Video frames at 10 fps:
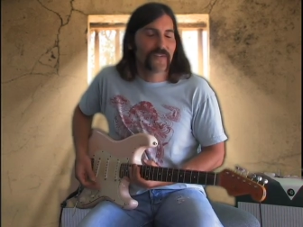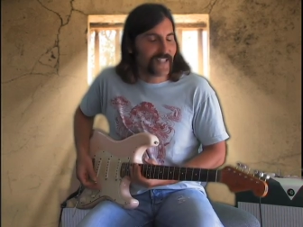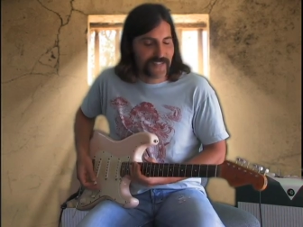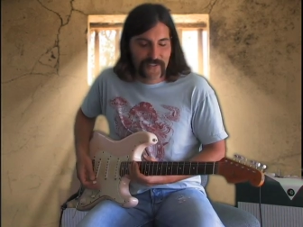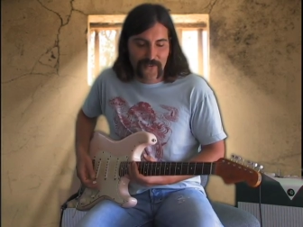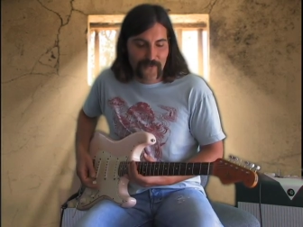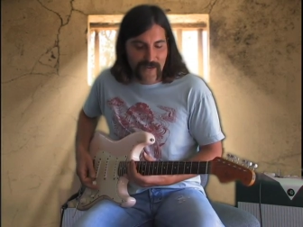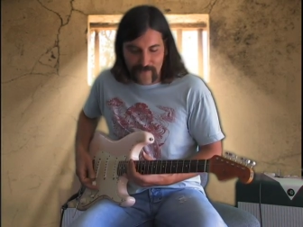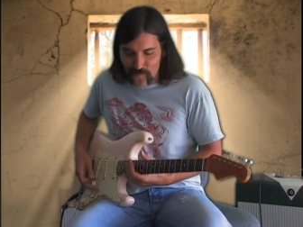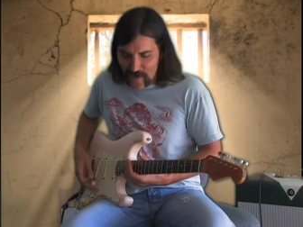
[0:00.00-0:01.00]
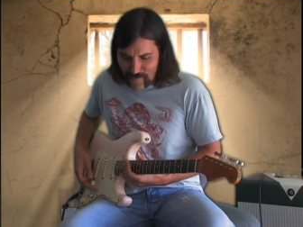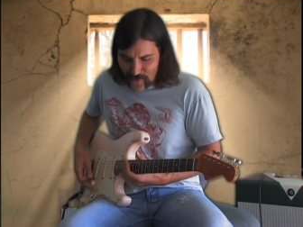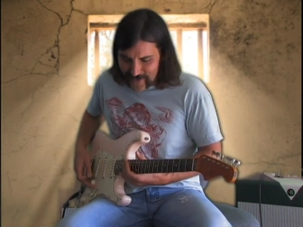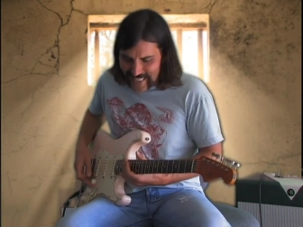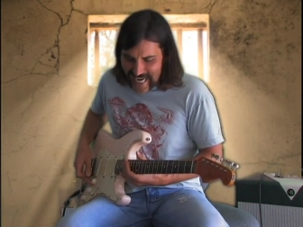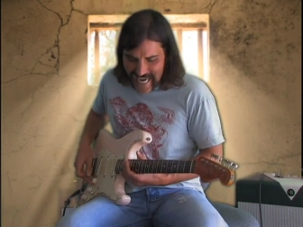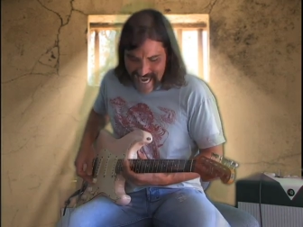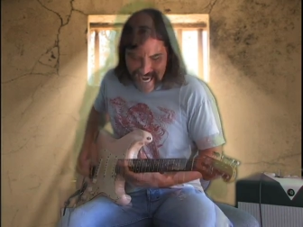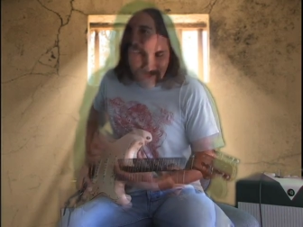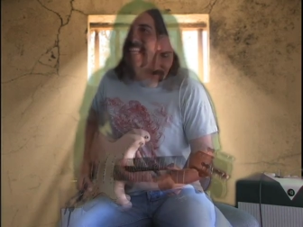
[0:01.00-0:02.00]
Let's do the riff one more
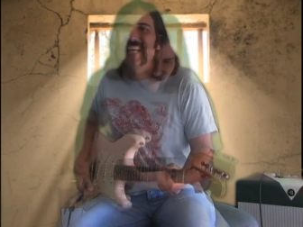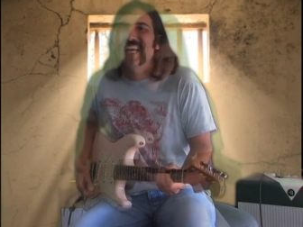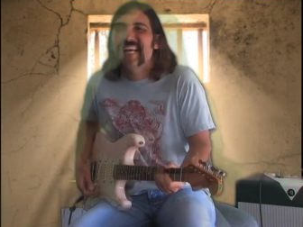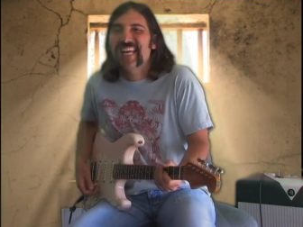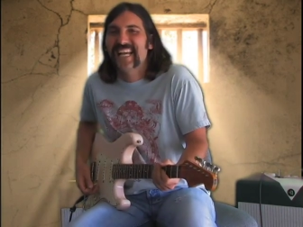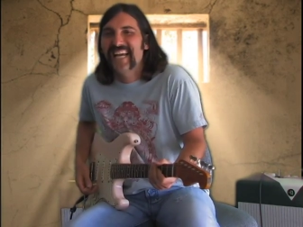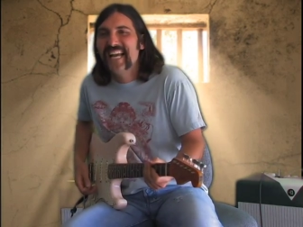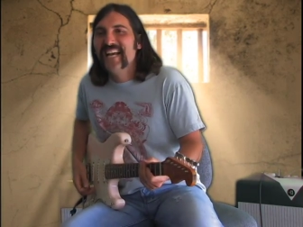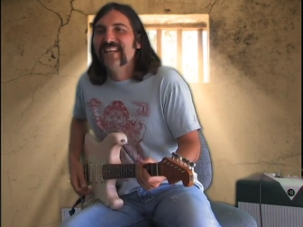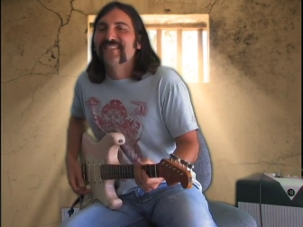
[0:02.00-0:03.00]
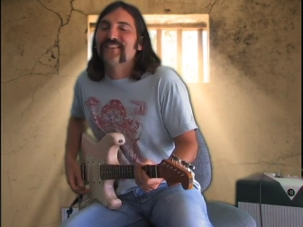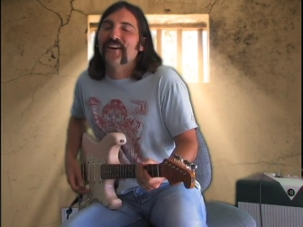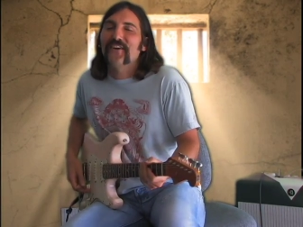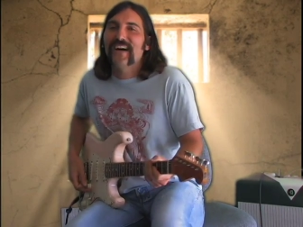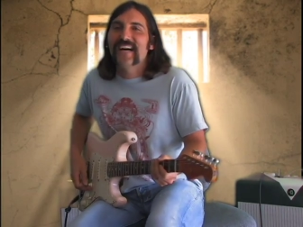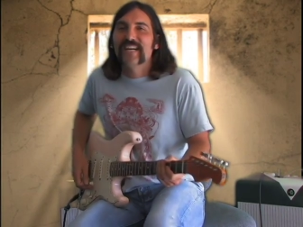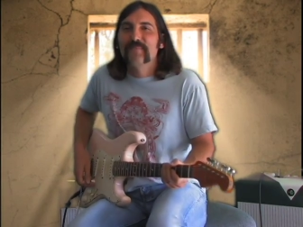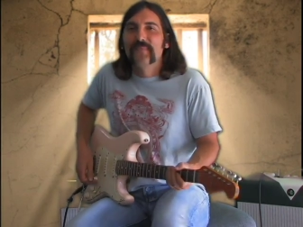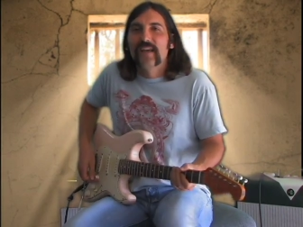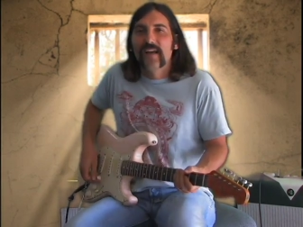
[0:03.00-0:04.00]
time.
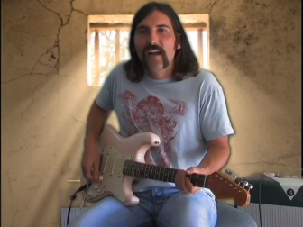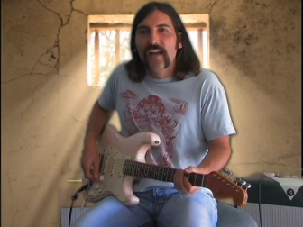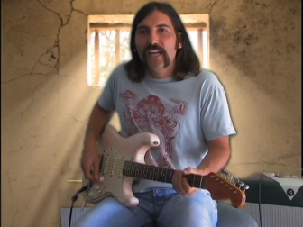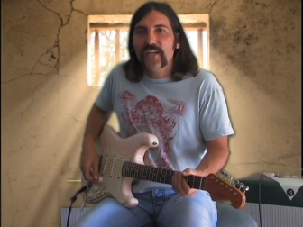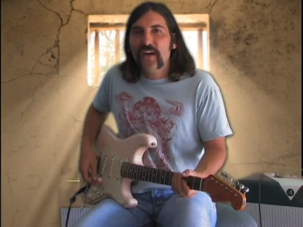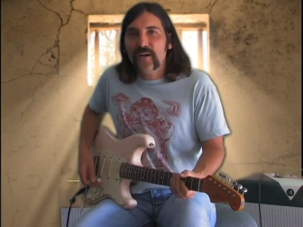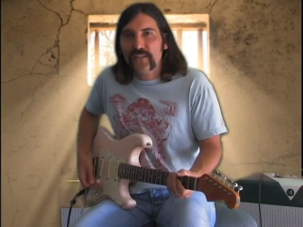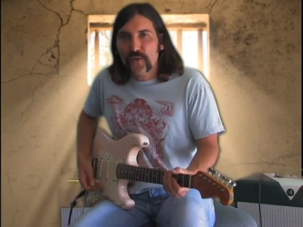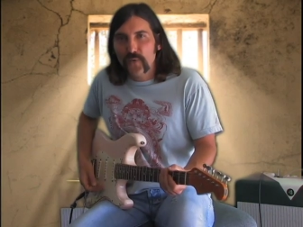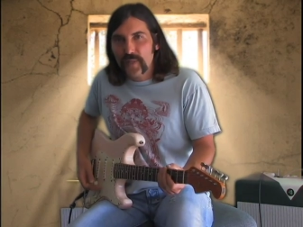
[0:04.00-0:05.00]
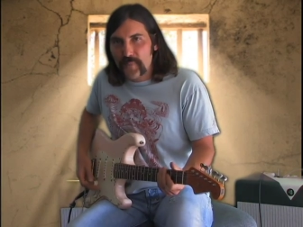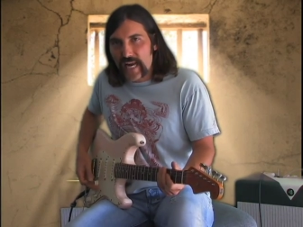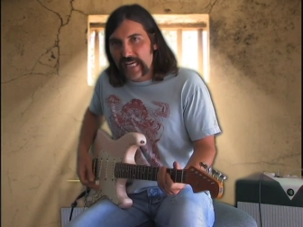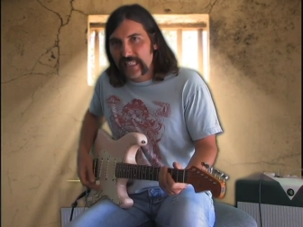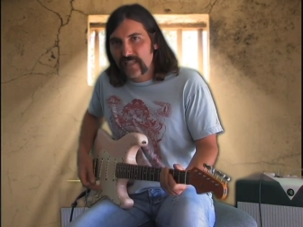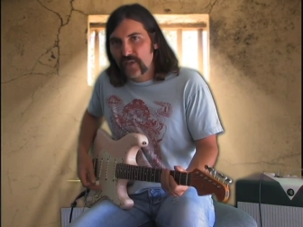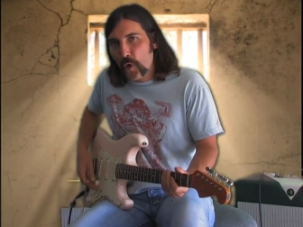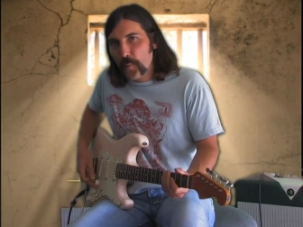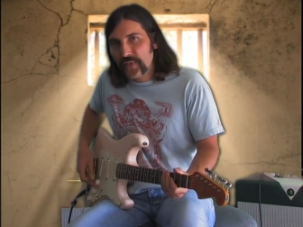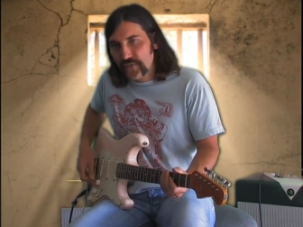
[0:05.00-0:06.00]
So, you know, it's cool to practice open